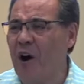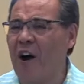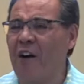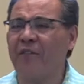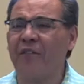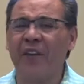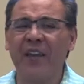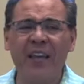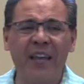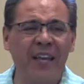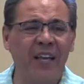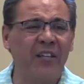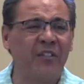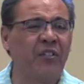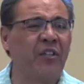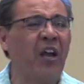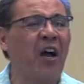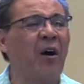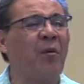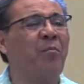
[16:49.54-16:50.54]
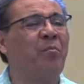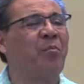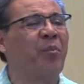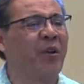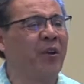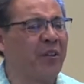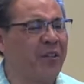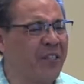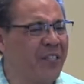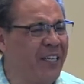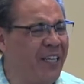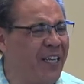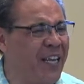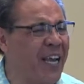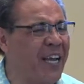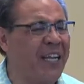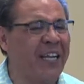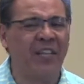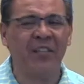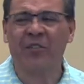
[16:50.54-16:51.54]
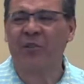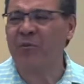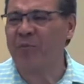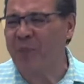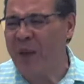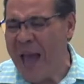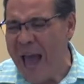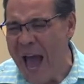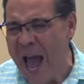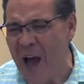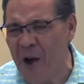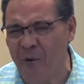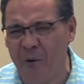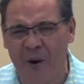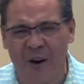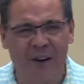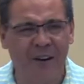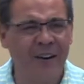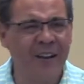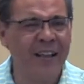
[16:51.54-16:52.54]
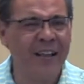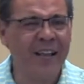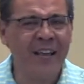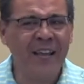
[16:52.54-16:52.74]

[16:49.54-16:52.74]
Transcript: off his ability and his power,